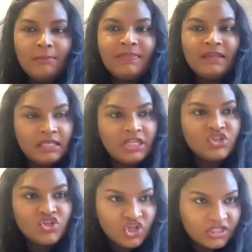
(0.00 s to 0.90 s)
they need
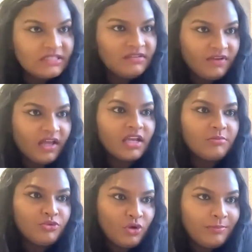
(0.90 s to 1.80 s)
to justify
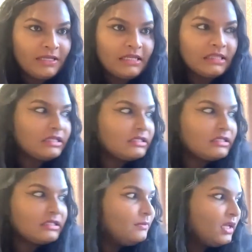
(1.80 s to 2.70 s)
it properly. And that's
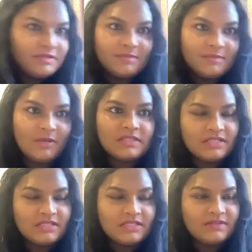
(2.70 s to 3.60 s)
something I'm speaking
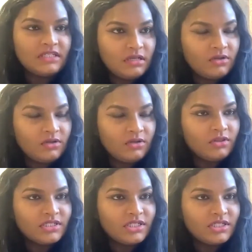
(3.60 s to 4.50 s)
specifically to the
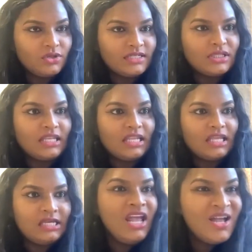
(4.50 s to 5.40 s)
local authority lawyers on the
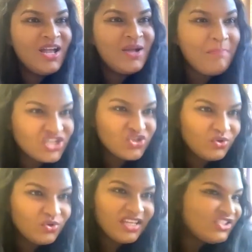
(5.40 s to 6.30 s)
line.
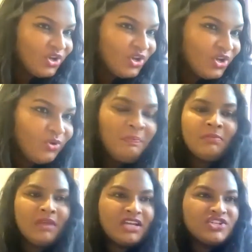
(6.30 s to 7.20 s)
Make sure they do.
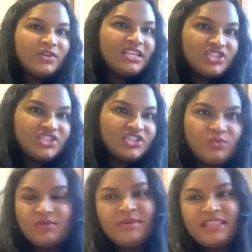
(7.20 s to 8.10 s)
Make sure they
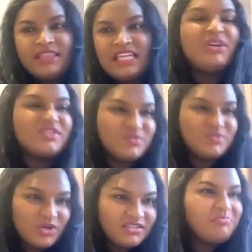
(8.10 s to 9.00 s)
don't throw in these
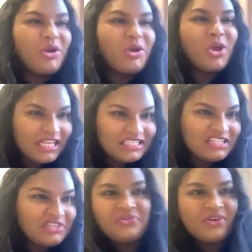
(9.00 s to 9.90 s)
buzzwords of
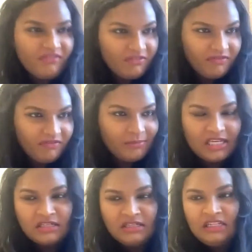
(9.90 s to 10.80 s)
permanence and forever
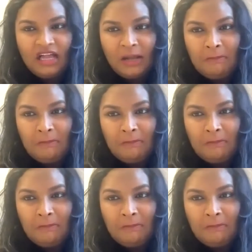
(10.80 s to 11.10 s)
family